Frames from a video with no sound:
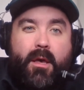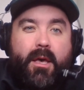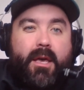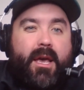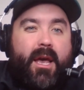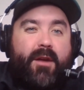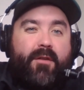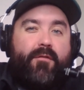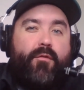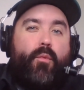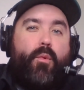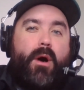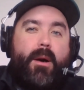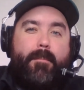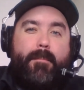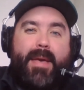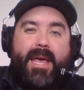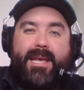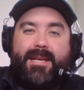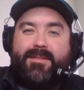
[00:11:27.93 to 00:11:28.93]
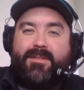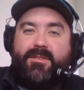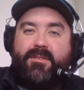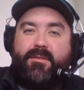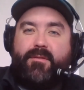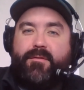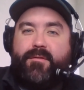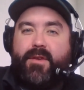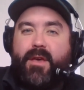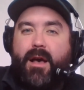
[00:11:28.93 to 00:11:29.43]
kind of what makes
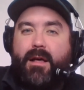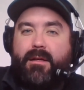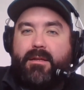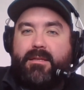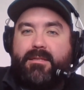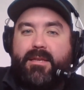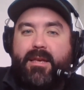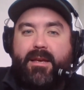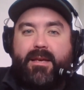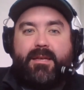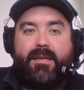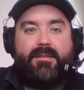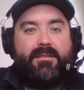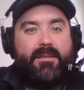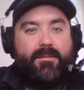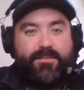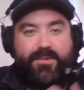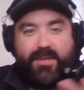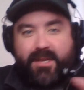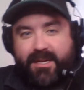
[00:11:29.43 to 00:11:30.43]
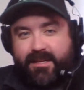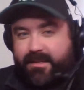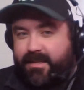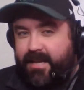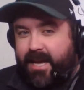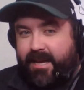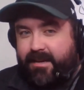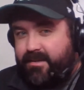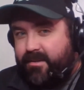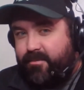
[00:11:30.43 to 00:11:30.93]
Fiala tick. It seems like it
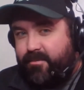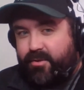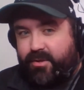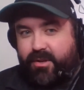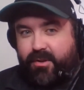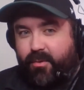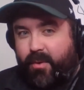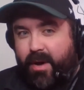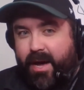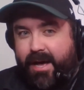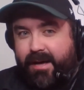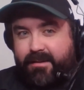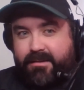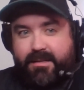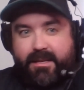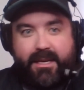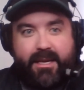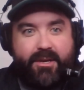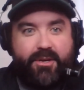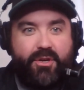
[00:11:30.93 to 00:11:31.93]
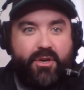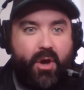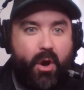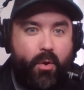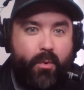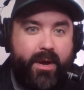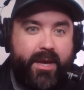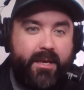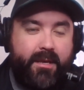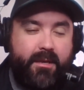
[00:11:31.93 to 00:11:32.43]
takes him a little while to get
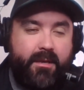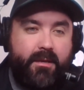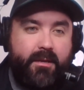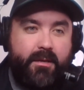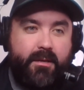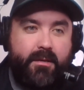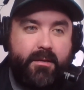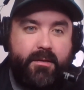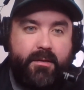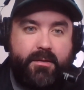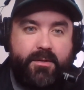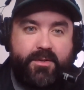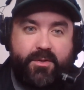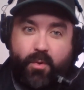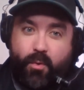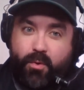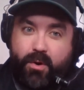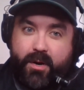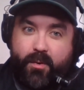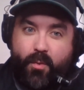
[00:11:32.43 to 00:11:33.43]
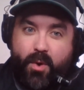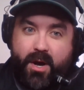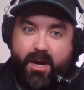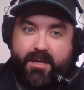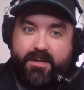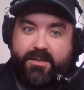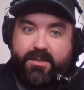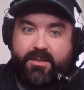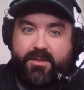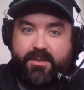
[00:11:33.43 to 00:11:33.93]
going
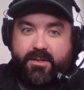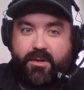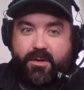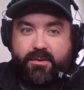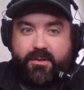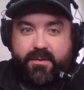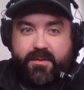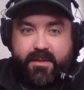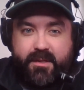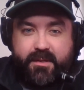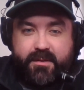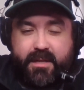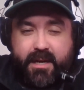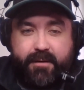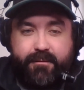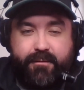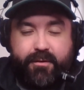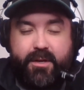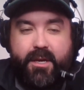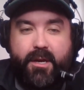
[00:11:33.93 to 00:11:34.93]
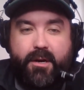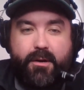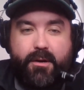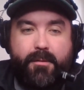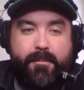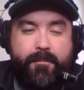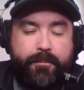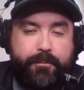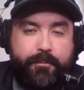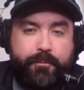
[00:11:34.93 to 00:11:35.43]
scoring-wise to start the season every
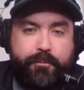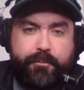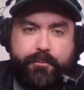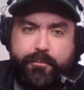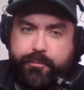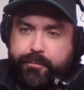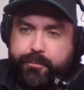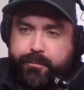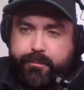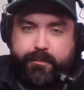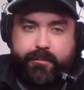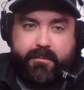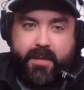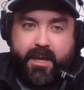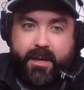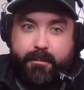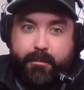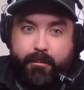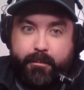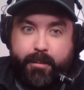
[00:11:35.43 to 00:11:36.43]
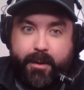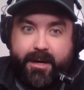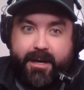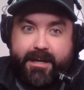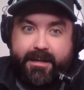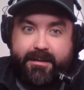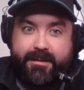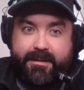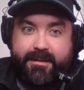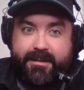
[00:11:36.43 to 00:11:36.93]
year.
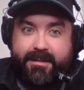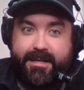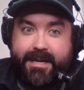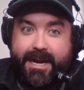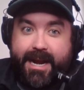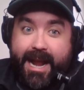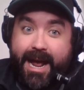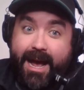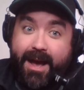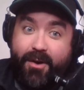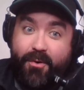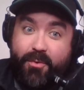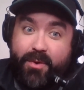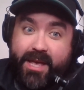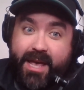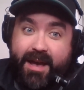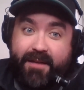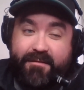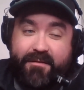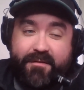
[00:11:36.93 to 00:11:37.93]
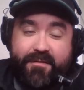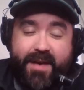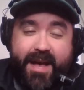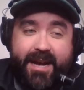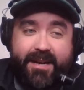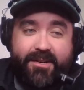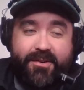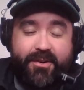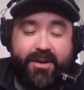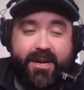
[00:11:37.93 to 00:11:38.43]
But now we have to
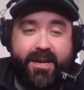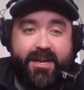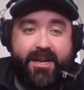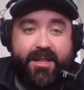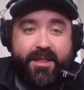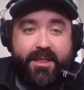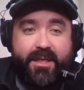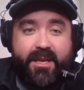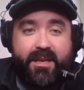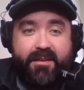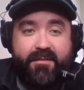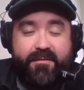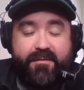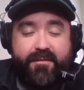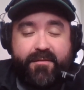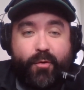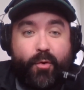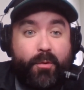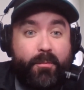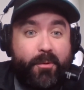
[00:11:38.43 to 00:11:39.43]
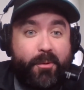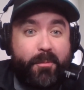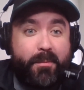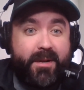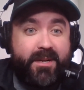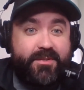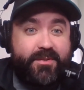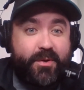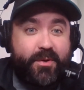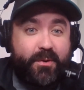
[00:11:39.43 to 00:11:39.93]
factor in the former
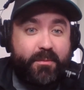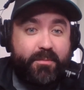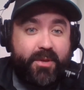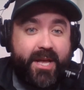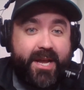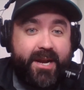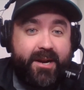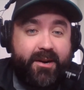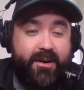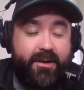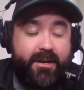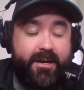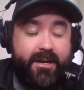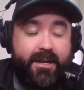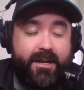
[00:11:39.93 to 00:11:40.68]
Minnesota player